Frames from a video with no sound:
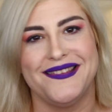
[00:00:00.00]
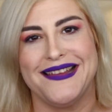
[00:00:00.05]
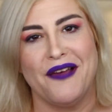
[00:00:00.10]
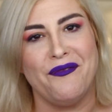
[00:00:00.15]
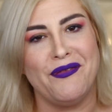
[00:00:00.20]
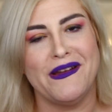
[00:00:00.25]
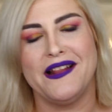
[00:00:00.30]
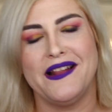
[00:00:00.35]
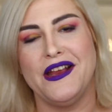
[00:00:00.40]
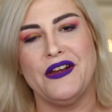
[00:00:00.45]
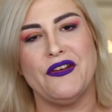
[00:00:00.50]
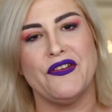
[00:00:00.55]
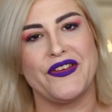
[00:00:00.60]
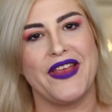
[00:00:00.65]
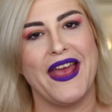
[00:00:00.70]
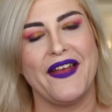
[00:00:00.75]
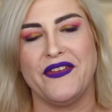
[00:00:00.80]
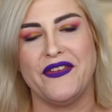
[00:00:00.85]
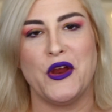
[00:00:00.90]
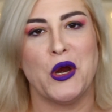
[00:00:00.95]
Definitely just
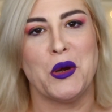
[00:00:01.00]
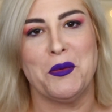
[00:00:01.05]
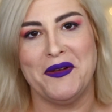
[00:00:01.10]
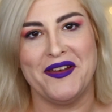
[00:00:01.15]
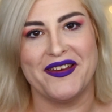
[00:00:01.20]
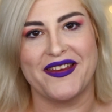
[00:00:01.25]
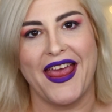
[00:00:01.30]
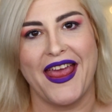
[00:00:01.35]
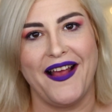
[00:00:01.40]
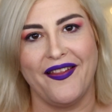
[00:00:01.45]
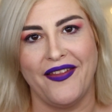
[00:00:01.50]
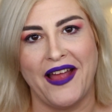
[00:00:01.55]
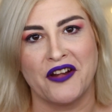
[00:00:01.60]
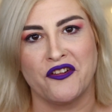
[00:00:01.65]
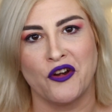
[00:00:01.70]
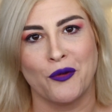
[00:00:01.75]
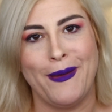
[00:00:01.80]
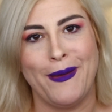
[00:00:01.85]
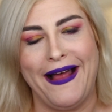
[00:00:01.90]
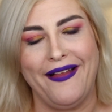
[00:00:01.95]
get the Urban Decay
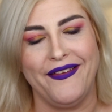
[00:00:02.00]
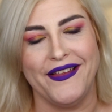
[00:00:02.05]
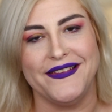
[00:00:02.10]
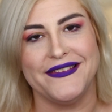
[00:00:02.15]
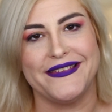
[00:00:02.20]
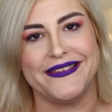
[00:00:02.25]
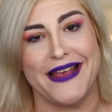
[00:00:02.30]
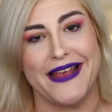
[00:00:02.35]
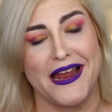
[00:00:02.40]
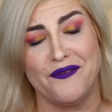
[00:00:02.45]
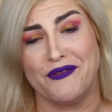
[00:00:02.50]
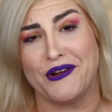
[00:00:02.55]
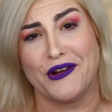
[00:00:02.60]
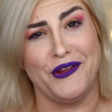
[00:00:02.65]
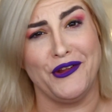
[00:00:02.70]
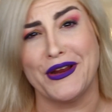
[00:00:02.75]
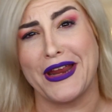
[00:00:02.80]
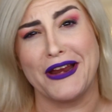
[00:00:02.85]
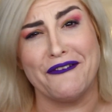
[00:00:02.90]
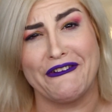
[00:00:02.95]
Electric Palette instead if you're
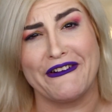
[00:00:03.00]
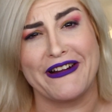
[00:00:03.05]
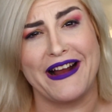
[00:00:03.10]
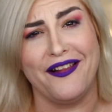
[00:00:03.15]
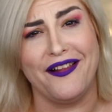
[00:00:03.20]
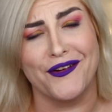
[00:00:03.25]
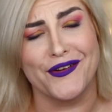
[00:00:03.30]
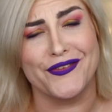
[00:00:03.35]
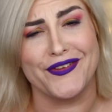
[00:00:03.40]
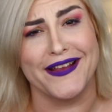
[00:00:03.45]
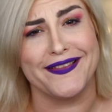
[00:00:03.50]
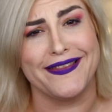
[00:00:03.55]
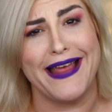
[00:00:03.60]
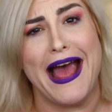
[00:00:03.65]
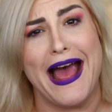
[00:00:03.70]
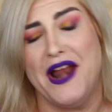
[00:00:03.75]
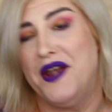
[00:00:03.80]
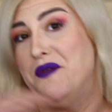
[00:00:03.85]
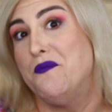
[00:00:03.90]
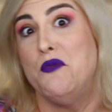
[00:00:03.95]
looking for colors like
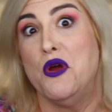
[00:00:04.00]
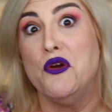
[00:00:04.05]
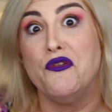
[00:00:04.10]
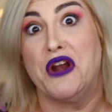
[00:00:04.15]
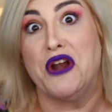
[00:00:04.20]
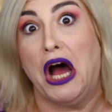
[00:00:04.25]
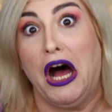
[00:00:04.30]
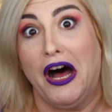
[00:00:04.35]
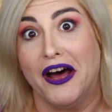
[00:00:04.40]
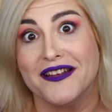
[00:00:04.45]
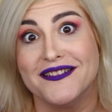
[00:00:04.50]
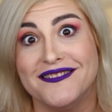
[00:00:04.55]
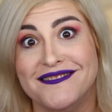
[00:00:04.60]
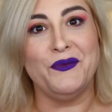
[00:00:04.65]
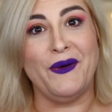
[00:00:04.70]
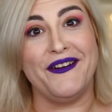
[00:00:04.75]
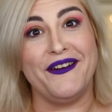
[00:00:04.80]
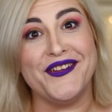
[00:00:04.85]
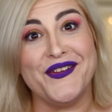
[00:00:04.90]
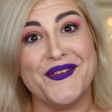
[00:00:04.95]
that and move it on.
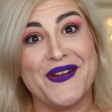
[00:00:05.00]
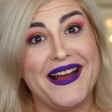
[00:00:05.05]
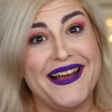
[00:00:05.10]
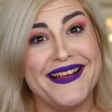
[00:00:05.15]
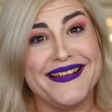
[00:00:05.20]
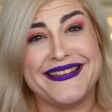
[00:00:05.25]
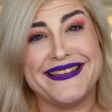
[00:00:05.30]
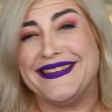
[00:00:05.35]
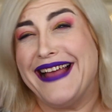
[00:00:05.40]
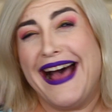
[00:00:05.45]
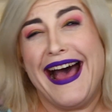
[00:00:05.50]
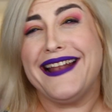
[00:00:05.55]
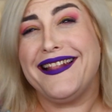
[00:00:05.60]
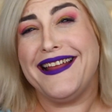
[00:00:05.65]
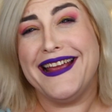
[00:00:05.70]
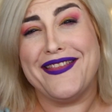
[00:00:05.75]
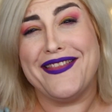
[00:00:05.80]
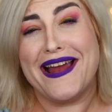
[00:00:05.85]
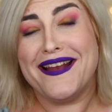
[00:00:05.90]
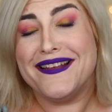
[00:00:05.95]
Well, you guys,
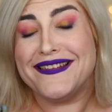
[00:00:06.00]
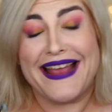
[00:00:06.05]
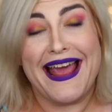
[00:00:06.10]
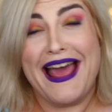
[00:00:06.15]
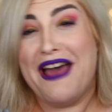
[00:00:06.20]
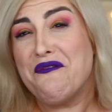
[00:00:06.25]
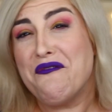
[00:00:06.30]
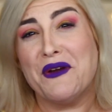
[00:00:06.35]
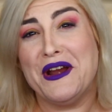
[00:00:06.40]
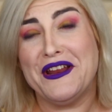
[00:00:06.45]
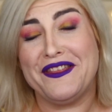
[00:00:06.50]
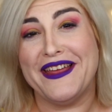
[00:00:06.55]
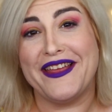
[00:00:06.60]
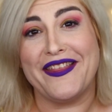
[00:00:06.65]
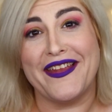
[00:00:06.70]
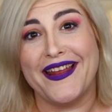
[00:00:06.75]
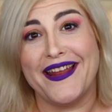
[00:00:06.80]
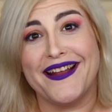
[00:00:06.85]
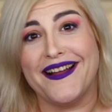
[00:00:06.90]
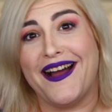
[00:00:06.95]
sadly, that is everything
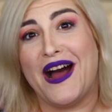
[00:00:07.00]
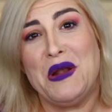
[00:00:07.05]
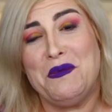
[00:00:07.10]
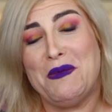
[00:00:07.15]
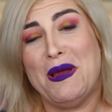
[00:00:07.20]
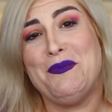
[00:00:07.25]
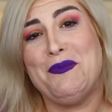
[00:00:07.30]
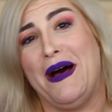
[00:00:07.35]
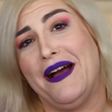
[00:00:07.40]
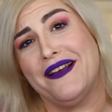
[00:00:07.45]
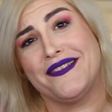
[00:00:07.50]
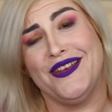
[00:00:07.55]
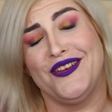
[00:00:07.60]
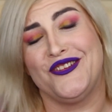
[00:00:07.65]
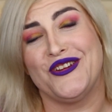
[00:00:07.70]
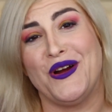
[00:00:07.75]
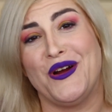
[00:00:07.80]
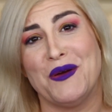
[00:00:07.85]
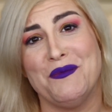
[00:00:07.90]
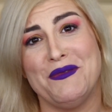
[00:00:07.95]
that I got in my
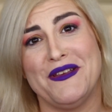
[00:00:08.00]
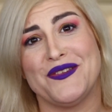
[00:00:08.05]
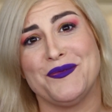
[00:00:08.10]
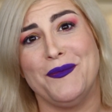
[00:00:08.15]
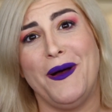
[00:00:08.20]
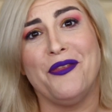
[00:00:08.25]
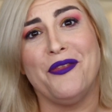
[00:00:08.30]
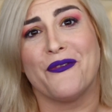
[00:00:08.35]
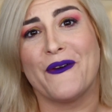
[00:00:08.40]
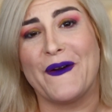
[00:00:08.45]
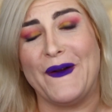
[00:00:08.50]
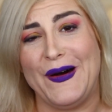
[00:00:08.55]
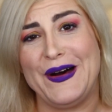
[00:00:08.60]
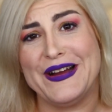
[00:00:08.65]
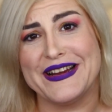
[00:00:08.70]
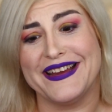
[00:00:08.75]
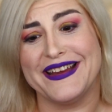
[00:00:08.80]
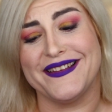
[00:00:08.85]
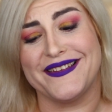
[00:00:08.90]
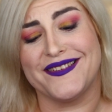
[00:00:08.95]
BoxyCharm this month for
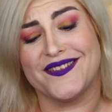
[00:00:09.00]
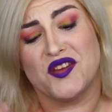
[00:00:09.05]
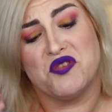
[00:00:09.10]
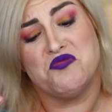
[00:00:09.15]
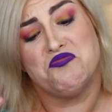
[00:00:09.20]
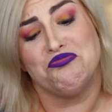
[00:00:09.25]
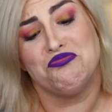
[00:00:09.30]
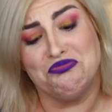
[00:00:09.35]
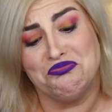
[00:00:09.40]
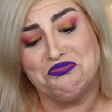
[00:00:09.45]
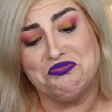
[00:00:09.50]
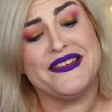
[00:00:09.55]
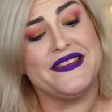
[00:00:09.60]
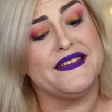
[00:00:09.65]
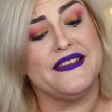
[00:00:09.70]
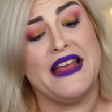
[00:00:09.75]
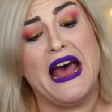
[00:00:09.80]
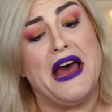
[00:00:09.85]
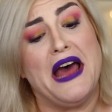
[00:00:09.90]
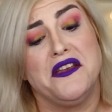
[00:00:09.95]
August.
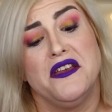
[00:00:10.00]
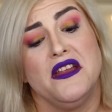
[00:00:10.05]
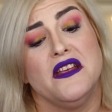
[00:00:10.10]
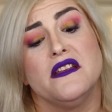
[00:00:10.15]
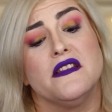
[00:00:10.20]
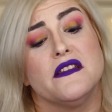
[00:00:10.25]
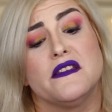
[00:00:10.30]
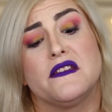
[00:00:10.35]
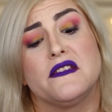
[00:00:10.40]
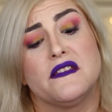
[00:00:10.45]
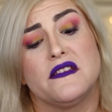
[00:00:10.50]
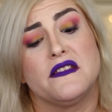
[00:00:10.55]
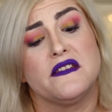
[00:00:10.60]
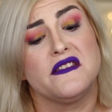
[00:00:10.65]
Sadness.